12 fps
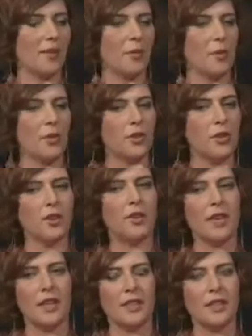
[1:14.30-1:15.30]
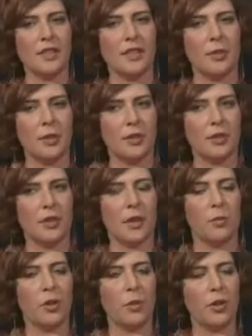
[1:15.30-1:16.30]
When you're in that scene, when you're in
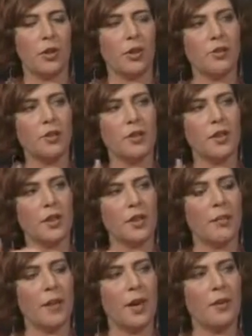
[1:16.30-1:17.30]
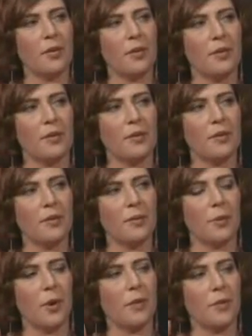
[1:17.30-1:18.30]
that moment, are you thinking about
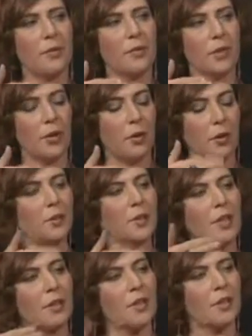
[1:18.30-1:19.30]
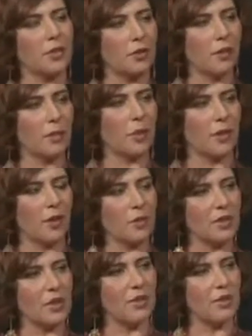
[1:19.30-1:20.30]
are you thinking about the script, what
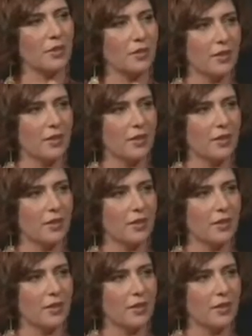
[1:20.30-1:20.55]
comes later?